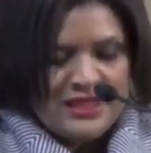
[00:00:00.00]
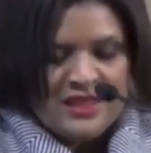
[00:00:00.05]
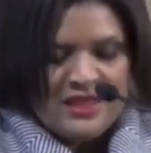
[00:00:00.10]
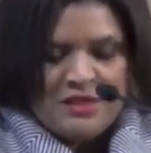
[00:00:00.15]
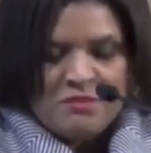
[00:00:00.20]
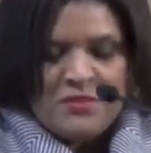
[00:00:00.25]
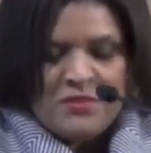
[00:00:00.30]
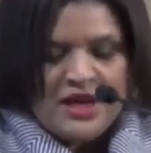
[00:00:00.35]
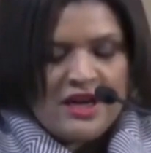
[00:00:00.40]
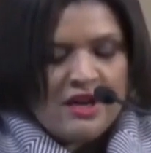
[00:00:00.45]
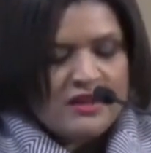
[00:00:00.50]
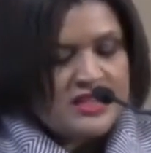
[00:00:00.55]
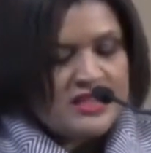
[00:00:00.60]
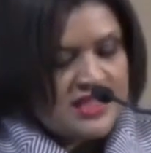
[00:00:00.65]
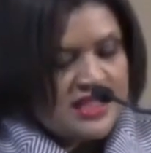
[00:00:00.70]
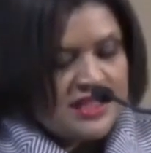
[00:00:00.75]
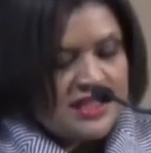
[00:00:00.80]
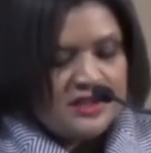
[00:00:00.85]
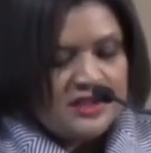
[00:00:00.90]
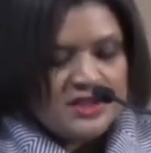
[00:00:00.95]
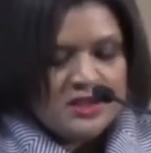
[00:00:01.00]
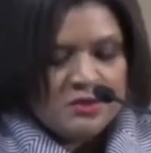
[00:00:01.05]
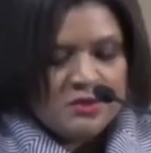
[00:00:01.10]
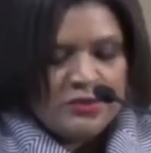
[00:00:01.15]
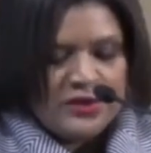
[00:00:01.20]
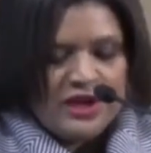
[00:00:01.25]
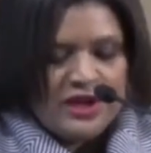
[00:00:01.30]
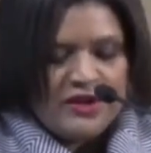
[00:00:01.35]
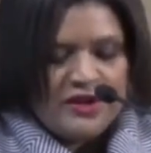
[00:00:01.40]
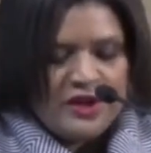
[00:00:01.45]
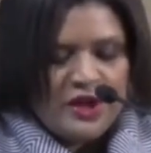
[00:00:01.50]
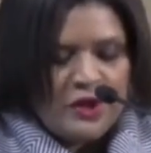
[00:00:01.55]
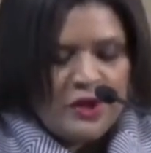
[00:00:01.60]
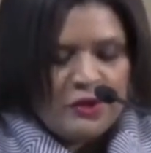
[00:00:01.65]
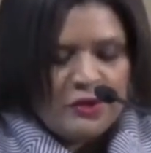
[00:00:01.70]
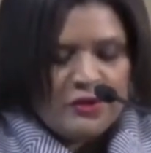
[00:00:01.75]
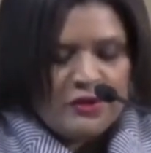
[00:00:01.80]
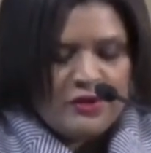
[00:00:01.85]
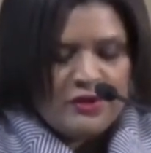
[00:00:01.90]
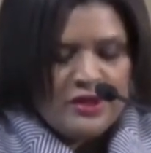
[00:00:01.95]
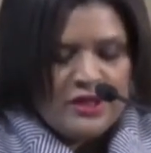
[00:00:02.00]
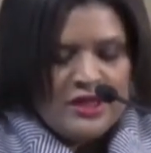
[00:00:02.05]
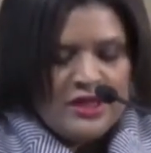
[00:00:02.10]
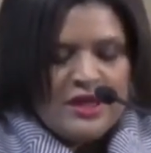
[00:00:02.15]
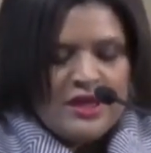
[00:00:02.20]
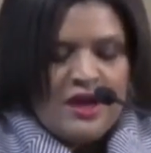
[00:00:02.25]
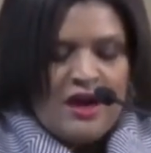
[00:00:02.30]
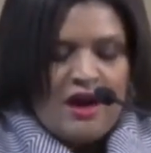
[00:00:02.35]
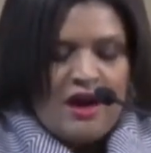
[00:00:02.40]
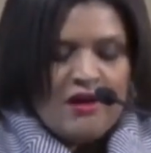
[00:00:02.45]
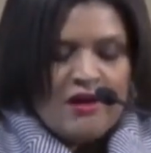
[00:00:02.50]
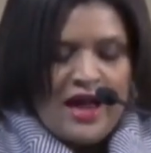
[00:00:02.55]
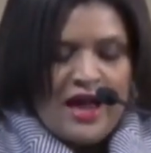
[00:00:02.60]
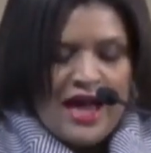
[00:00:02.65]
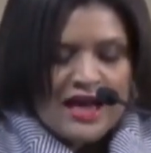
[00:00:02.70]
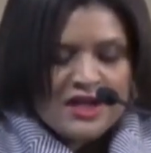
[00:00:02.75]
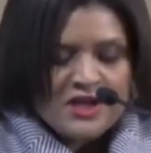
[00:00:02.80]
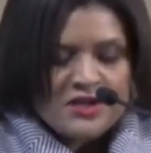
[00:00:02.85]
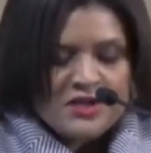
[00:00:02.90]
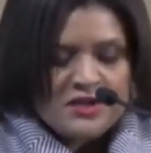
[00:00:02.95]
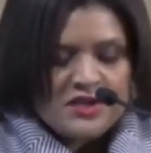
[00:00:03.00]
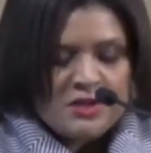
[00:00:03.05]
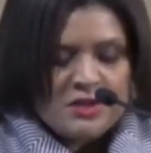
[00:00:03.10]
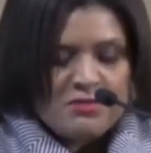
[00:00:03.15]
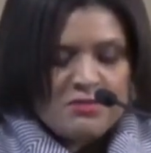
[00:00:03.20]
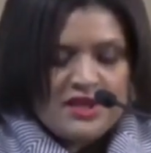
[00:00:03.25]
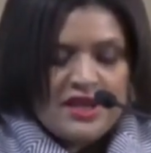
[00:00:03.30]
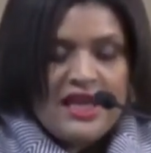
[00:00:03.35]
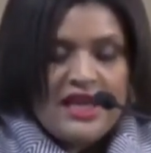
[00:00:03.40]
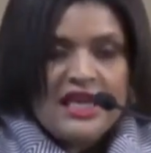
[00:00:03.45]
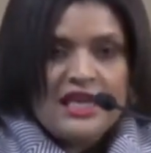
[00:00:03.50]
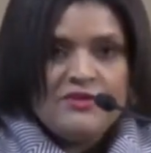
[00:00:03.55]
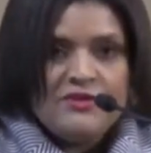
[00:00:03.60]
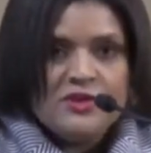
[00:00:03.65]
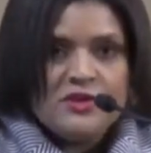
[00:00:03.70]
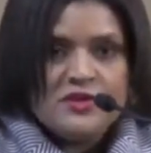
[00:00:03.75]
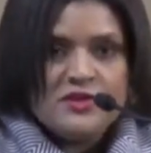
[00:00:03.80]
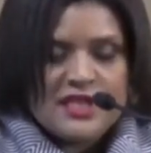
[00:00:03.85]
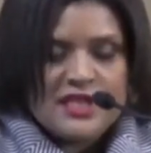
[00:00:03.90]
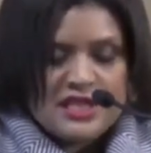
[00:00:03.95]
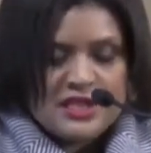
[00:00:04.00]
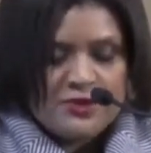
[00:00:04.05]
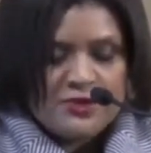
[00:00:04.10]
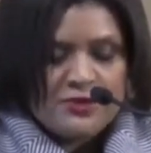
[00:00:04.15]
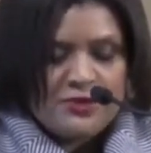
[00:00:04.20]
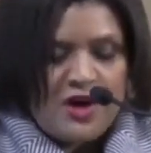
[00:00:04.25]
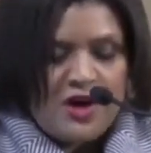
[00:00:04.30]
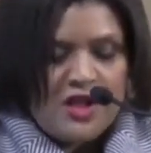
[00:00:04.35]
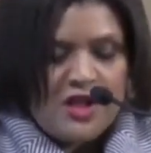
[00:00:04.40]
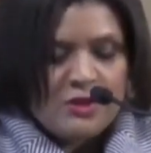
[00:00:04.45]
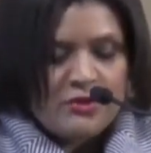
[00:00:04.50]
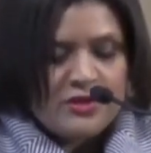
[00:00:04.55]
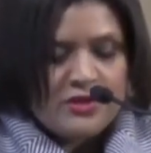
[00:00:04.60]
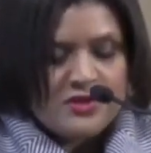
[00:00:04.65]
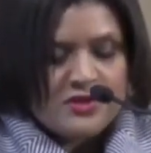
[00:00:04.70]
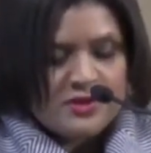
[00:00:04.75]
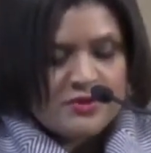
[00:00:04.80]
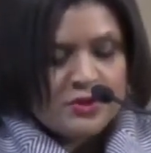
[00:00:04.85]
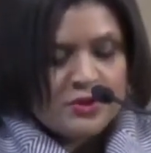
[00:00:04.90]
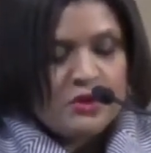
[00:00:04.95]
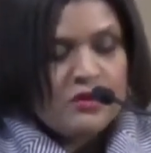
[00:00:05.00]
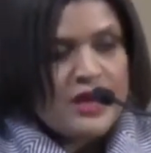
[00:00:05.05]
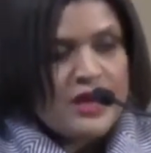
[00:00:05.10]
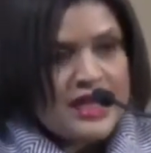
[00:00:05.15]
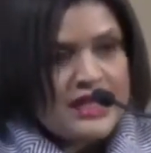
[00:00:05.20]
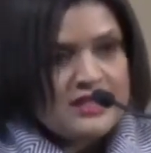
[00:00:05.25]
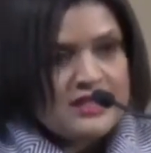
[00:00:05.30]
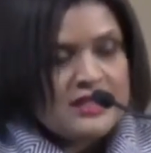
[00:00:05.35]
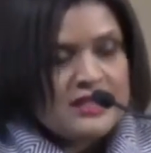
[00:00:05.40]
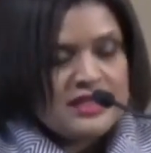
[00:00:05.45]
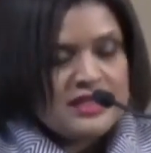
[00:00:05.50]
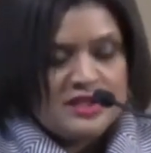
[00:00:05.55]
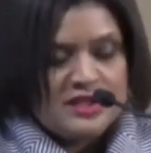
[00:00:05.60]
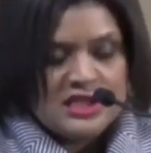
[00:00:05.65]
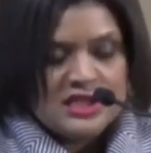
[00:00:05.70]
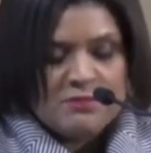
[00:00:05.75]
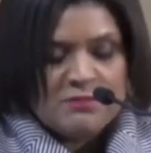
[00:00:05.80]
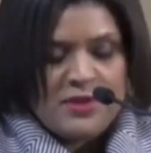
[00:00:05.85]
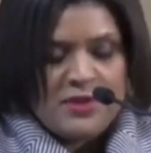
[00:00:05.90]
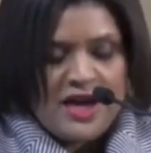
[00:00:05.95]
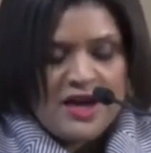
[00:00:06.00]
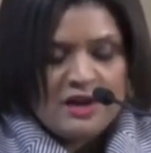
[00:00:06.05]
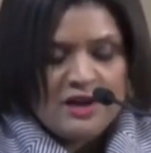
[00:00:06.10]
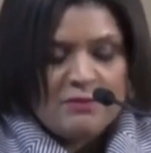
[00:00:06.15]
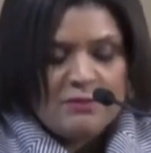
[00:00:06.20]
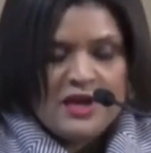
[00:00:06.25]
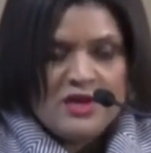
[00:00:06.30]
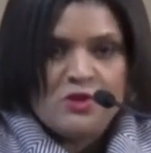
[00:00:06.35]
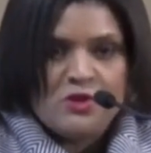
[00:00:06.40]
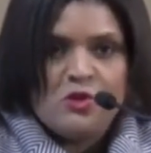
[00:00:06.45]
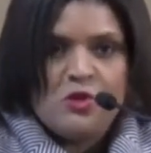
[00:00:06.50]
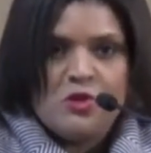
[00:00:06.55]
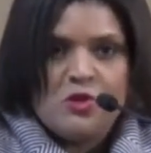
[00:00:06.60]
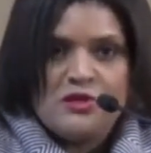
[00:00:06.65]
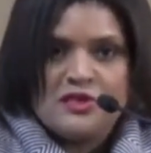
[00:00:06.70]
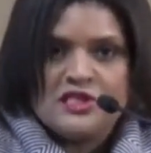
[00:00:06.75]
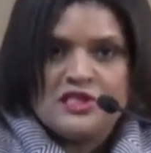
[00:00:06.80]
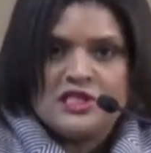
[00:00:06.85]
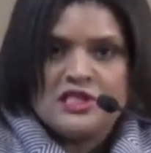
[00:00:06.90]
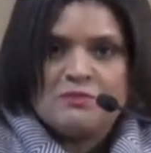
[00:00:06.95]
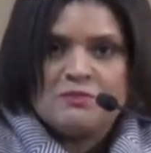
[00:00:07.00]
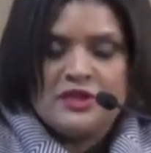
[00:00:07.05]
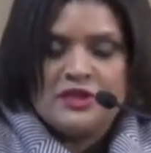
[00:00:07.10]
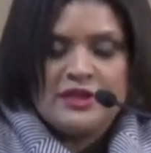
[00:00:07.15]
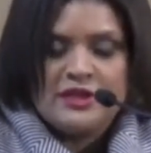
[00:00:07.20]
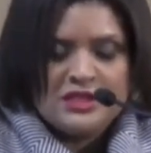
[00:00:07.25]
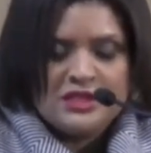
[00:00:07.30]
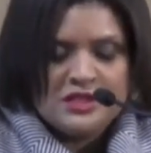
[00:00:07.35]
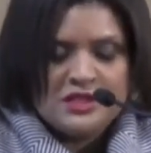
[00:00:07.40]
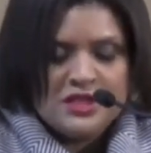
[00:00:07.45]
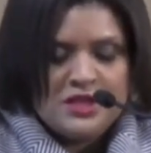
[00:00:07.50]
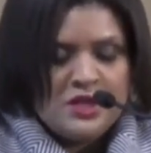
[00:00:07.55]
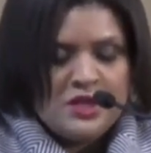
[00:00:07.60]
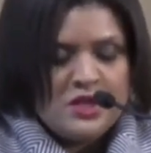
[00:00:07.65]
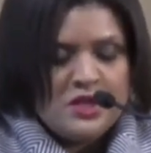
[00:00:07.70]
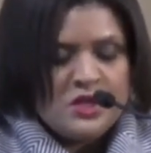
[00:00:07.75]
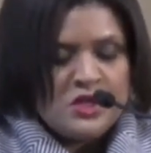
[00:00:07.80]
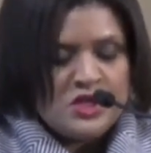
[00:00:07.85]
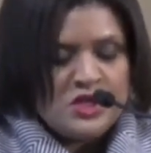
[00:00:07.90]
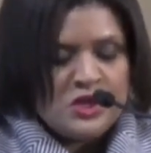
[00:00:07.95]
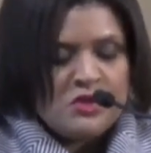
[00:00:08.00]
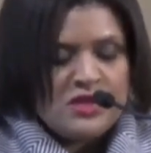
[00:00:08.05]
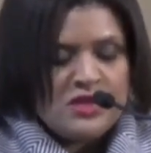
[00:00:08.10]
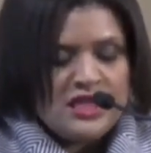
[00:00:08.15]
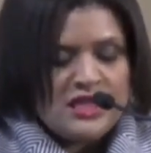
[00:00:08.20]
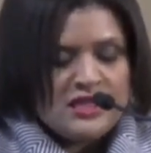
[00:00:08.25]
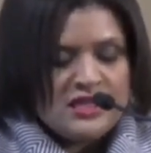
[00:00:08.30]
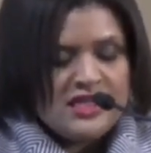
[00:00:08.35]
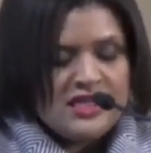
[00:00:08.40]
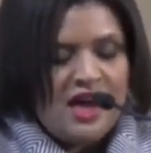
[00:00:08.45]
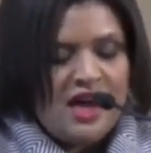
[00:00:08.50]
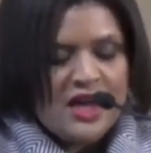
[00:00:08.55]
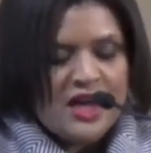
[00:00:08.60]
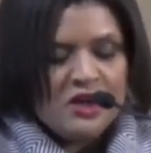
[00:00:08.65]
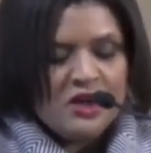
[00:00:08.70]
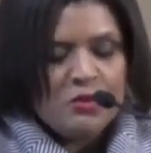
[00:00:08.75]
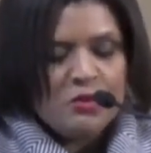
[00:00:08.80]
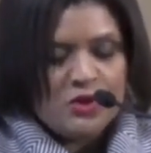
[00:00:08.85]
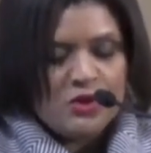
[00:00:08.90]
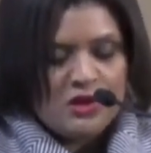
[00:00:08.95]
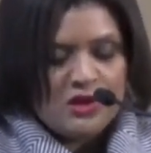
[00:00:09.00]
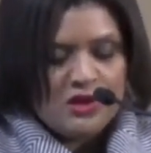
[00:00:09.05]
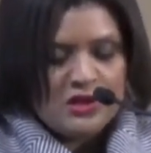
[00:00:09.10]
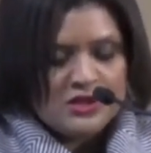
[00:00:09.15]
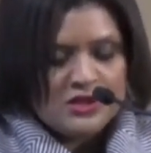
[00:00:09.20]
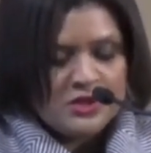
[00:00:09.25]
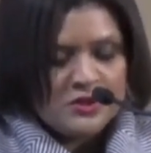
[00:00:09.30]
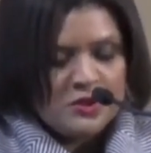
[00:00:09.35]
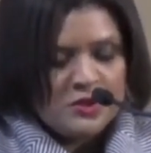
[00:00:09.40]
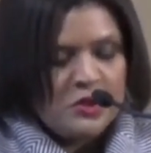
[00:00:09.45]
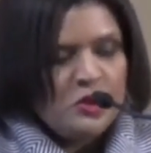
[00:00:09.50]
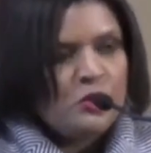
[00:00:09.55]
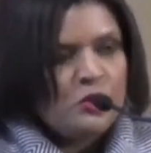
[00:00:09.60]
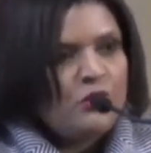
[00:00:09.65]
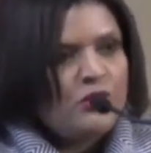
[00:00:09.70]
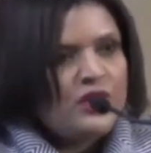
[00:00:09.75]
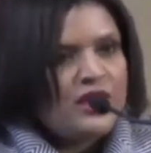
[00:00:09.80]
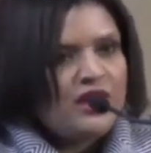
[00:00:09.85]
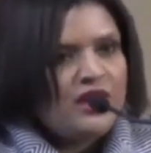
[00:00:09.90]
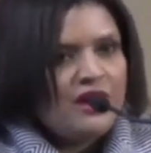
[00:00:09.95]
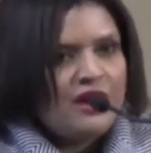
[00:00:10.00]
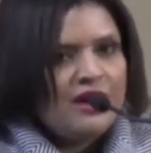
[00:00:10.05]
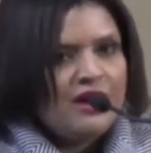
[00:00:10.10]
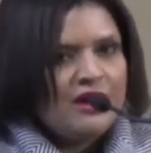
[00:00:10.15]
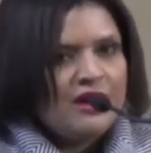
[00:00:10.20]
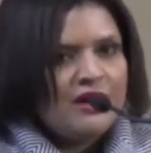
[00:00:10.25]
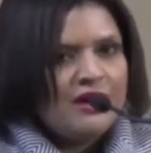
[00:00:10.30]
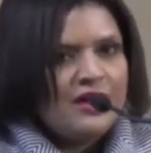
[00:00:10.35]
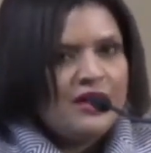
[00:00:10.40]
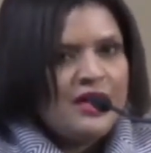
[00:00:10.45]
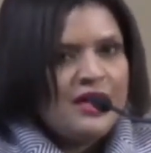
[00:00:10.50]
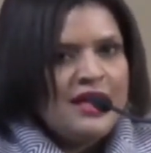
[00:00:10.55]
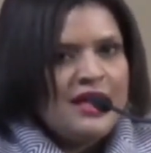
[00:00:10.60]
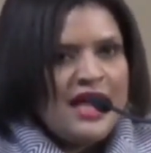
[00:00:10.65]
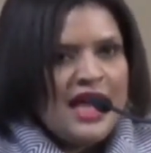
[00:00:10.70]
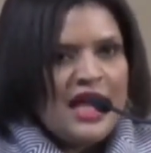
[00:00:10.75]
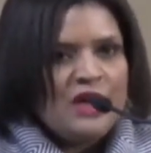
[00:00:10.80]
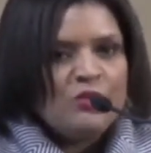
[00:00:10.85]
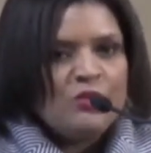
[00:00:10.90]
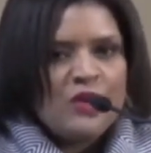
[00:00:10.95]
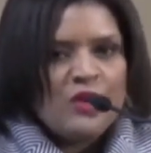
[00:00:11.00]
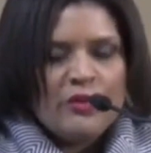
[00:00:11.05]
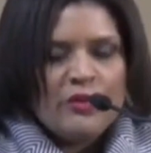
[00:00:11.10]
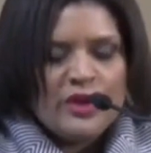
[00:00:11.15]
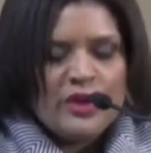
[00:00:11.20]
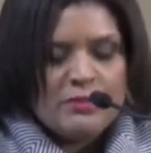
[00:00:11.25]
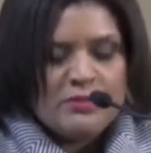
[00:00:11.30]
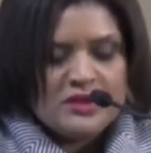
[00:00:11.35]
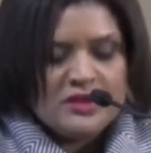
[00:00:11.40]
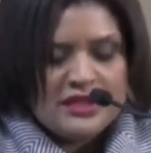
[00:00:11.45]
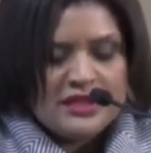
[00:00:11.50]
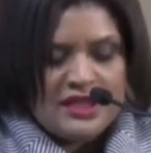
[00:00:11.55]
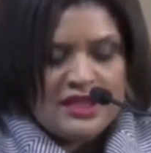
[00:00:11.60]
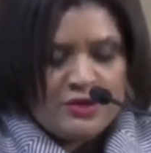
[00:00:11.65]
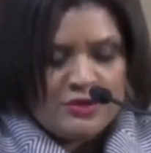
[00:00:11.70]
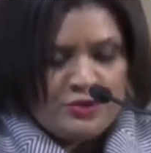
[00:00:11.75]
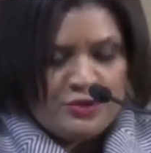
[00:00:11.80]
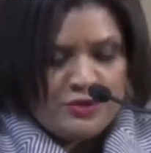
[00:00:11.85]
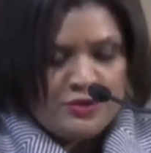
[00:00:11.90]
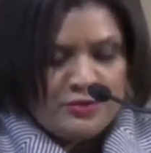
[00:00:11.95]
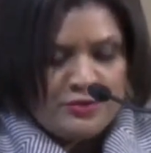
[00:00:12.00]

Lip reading: By our deeds, we are known. Our actions and behaviors as followers of Christ, inspired by the Holy Spirit, show the entire world who we are and what we believe.